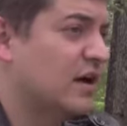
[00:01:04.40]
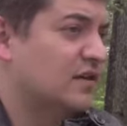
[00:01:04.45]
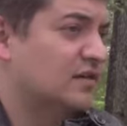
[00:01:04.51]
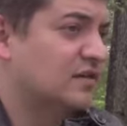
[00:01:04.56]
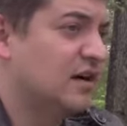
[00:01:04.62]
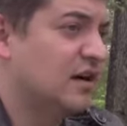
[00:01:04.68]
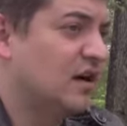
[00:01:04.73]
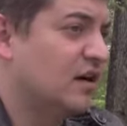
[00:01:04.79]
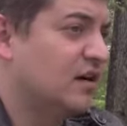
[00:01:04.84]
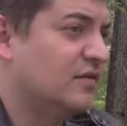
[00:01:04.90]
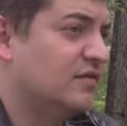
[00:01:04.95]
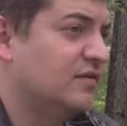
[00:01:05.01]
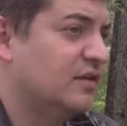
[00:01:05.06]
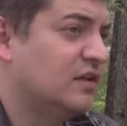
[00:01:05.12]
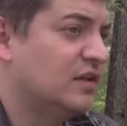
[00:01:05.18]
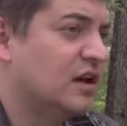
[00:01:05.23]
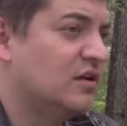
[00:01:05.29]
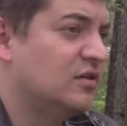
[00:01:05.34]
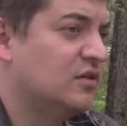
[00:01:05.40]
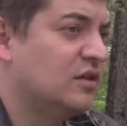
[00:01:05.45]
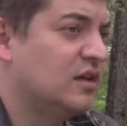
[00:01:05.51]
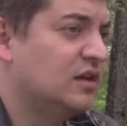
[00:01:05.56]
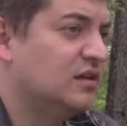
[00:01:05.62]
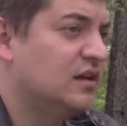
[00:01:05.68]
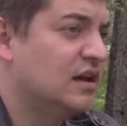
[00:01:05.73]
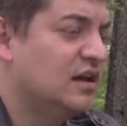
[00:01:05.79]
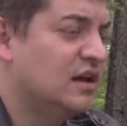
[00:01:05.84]
wears off,
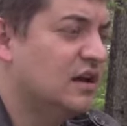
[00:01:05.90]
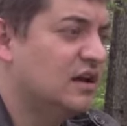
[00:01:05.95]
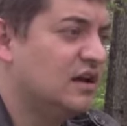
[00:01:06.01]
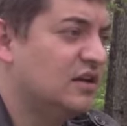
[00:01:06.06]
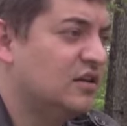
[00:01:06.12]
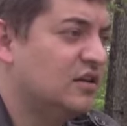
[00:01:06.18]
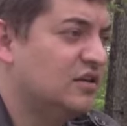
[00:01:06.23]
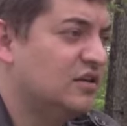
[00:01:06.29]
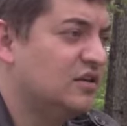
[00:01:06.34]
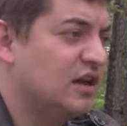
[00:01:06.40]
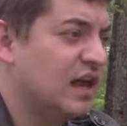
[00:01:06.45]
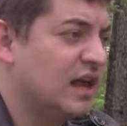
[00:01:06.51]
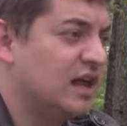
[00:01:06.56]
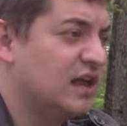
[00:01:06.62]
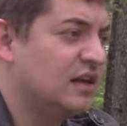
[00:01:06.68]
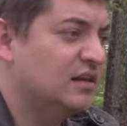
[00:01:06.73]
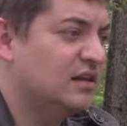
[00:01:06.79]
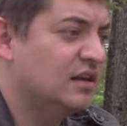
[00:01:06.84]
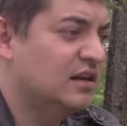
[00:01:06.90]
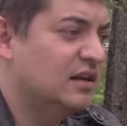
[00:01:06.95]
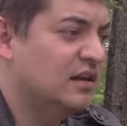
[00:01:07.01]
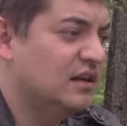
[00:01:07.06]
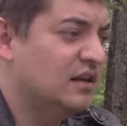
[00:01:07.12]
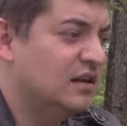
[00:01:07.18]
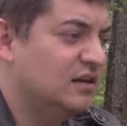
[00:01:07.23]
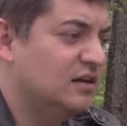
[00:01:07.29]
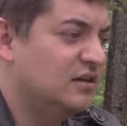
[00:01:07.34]
that you
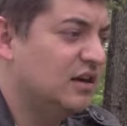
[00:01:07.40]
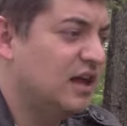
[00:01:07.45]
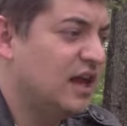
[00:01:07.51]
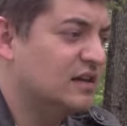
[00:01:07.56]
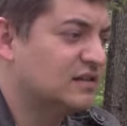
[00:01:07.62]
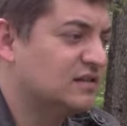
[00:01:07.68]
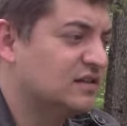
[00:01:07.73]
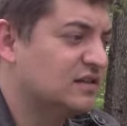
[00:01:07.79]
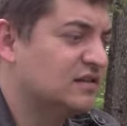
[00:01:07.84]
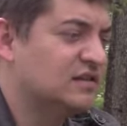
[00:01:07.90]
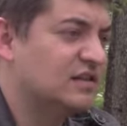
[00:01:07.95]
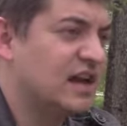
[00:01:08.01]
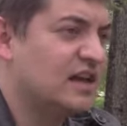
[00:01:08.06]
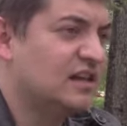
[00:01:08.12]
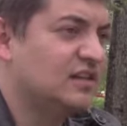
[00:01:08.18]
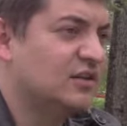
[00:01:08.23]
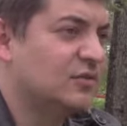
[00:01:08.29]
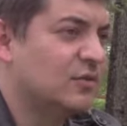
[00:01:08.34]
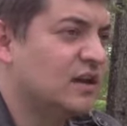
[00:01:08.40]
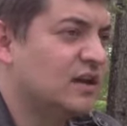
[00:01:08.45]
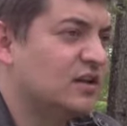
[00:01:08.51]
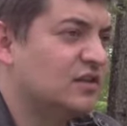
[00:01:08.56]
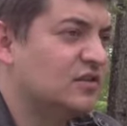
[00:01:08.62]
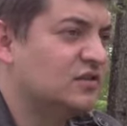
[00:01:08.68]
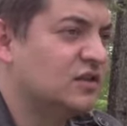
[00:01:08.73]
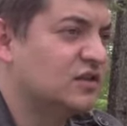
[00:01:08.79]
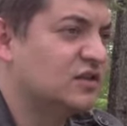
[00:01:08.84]
can't sustain the
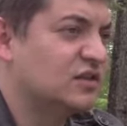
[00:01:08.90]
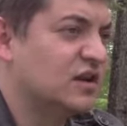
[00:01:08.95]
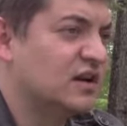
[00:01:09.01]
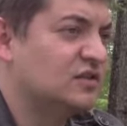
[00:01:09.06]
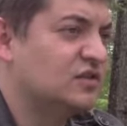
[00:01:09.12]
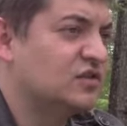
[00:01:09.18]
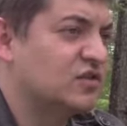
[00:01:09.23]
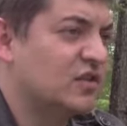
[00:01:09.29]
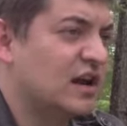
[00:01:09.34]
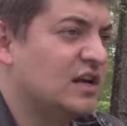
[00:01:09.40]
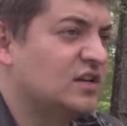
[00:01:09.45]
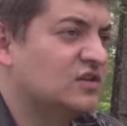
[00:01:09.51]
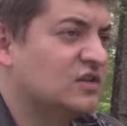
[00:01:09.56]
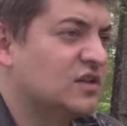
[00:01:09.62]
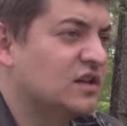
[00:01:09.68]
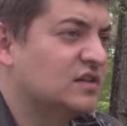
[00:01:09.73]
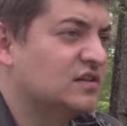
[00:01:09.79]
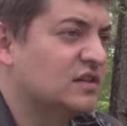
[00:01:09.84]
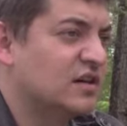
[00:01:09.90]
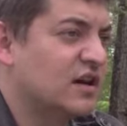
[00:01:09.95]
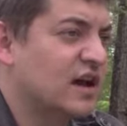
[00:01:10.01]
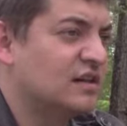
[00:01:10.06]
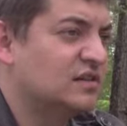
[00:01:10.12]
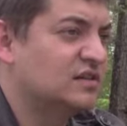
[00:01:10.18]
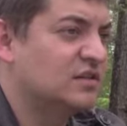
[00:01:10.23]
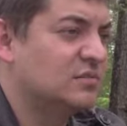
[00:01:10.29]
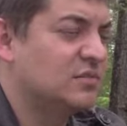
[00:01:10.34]
reader just on strangeness. There
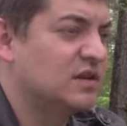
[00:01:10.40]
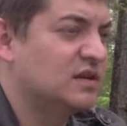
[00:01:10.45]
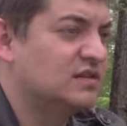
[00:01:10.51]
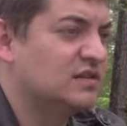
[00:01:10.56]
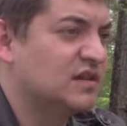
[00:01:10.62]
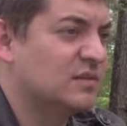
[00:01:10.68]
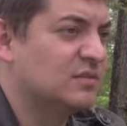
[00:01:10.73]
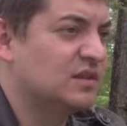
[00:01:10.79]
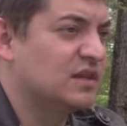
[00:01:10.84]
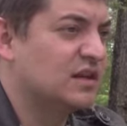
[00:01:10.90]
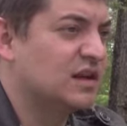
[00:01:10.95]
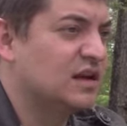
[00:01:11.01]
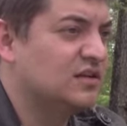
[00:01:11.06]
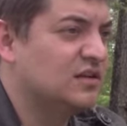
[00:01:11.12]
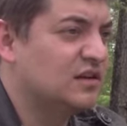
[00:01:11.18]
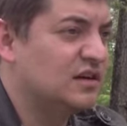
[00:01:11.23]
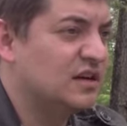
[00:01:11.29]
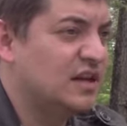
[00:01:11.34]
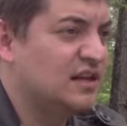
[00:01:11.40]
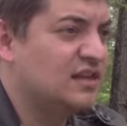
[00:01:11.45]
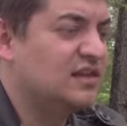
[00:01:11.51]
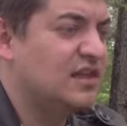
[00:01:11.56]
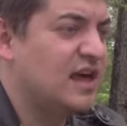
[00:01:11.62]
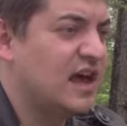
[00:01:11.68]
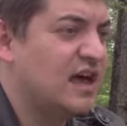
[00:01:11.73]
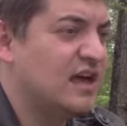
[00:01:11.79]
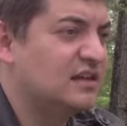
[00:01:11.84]
has to be something
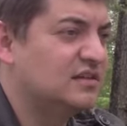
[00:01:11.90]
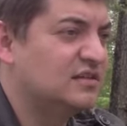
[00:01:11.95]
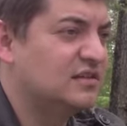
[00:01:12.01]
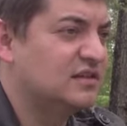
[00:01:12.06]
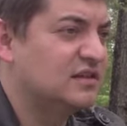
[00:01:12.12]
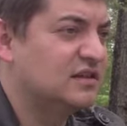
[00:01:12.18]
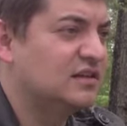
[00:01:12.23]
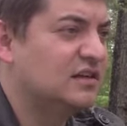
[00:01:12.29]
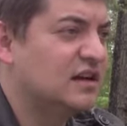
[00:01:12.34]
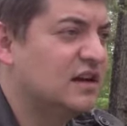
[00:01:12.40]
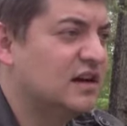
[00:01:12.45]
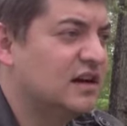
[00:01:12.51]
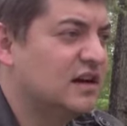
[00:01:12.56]
underneath that to